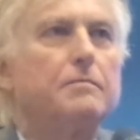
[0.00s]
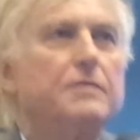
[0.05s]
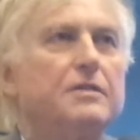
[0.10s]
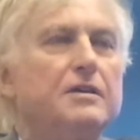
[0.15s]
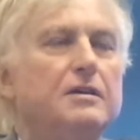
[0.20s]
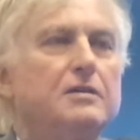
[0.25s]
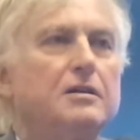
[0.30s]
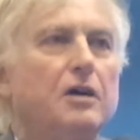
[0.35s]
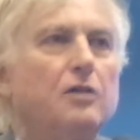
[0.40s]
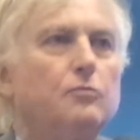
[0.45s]

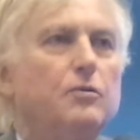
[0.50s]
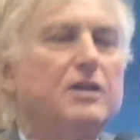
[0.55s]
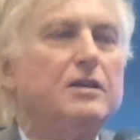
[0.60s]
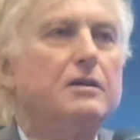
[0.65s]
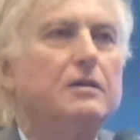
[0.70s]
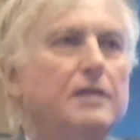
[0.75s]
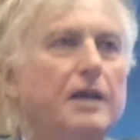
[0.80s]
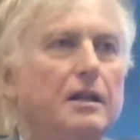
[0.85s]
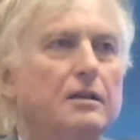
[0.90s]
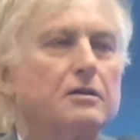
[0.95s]
the
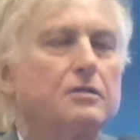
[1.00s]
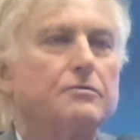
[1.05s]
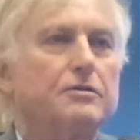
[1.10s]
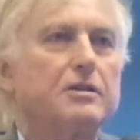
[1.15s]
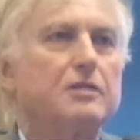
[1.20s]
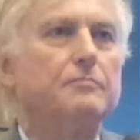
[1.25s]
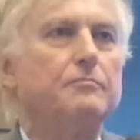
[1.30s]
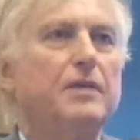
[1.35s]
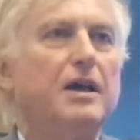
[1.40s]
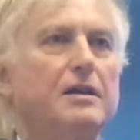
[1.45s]
Darwinian
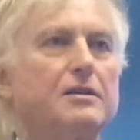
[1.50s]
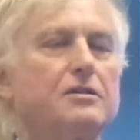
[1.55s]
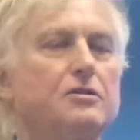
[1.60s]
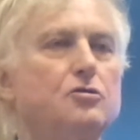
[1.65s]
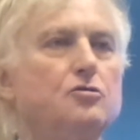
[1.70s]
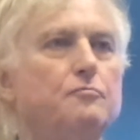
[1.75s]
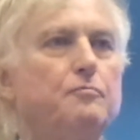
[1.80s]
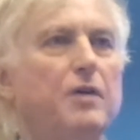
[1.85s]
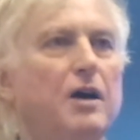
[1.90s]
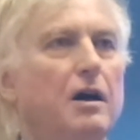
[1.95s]
algorithm has
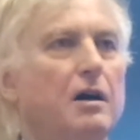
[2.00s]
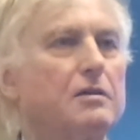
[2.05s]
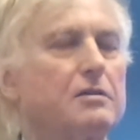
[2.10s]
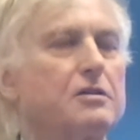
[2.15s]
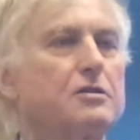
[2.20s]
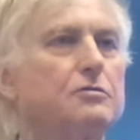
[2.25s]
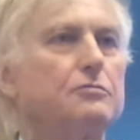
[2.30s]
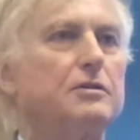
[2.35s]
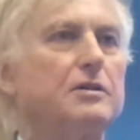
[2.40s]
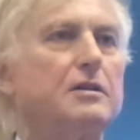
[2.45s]
two parts
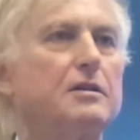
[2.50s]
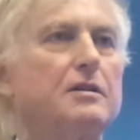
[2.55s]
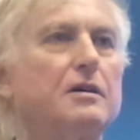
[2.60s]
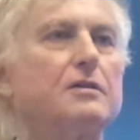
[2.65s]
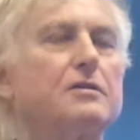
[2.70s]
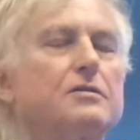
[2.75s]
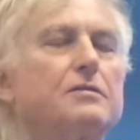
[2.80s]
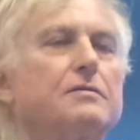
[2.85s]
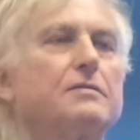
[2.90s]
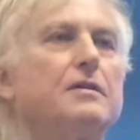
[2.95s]
to it.
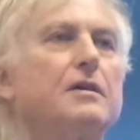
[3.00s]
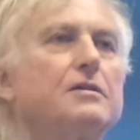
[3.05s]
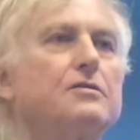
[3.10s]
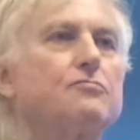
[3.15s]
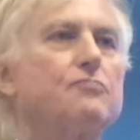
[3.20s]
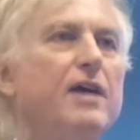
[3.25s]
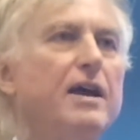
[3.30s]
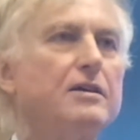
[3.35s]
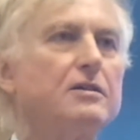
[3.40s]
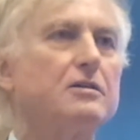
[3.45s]
There's, there's
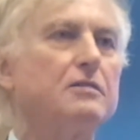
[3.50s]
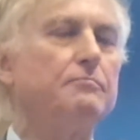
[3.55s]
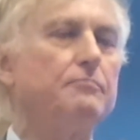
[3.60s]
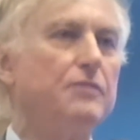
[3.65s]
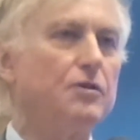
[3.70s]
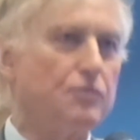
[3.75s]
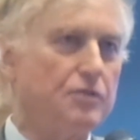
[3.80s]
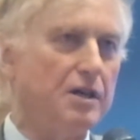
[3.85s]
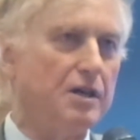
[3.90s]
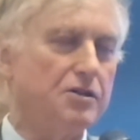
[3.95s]
random
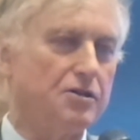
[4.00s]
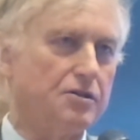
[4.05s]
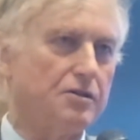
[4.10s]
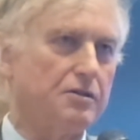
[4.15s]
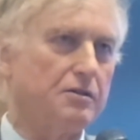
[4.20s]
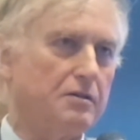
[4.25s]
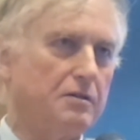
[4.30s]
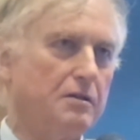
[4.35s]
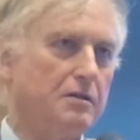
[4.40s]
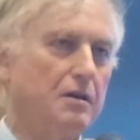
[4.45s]

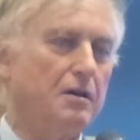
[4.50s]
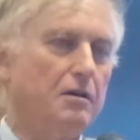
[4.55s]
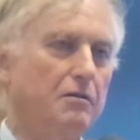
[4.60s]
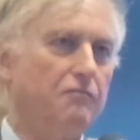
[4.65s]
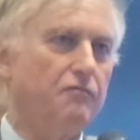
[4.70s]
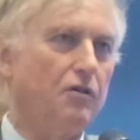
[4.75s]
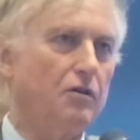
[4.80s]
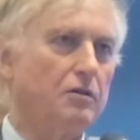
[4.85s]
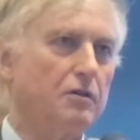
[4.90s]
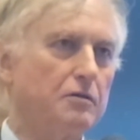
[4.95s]
mutation
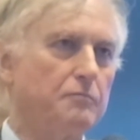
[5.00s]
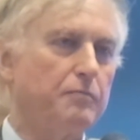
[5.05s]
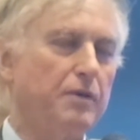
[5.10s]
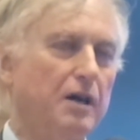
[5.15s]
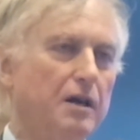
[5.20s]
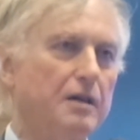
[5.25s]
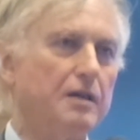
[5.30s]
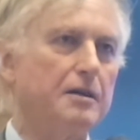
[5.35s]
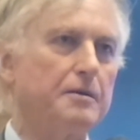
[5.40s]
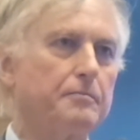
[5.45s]
followed
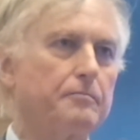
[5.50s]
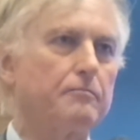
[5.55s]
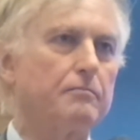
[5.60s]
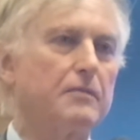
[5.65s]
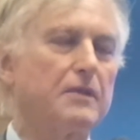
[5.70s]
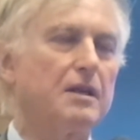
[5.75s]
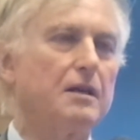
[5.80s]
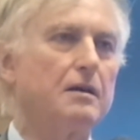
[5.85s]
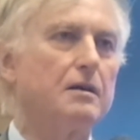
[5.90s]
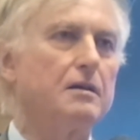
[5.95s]
by
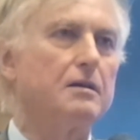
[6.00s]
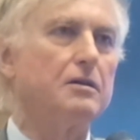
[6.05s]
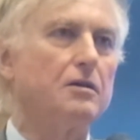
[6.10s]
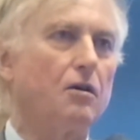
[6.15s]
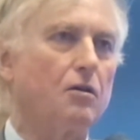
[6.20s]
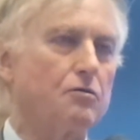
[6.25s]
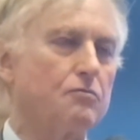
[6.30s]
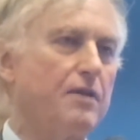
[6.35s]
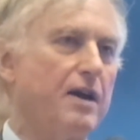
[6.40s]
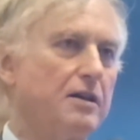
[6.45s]

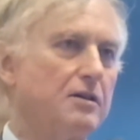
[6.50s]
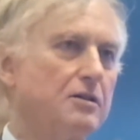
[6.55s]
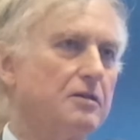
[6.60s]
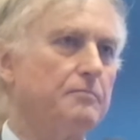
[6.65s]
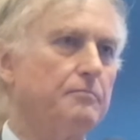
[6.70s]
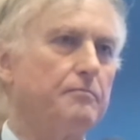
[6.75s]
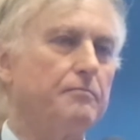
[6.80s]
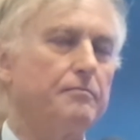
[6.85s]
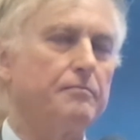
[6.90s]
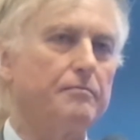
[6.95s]

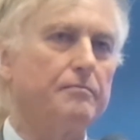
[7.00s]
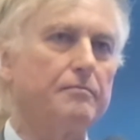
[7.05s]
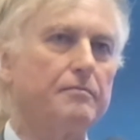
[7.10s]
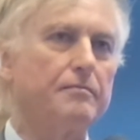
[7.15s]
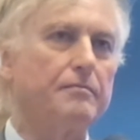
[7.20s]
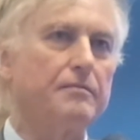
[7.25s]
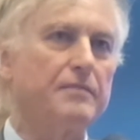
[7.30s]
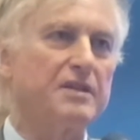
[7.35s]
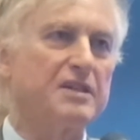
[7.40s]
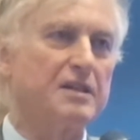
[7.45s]
non-random
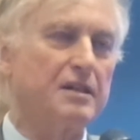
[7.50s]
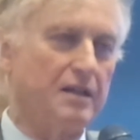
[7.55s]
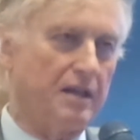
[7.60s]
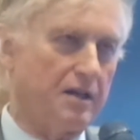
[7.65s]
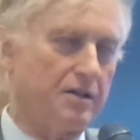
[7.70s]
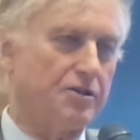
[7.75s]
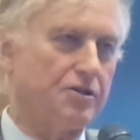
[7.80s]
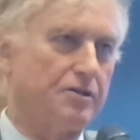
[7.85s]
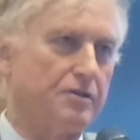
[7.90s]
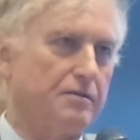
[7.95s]

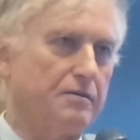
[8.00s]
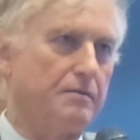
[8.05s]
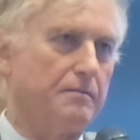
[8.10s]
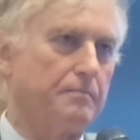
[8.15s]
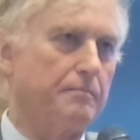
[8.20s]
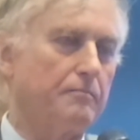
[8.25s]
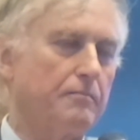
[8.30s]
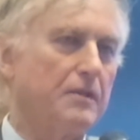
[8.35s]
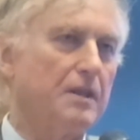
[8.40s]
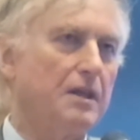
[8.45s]
selection.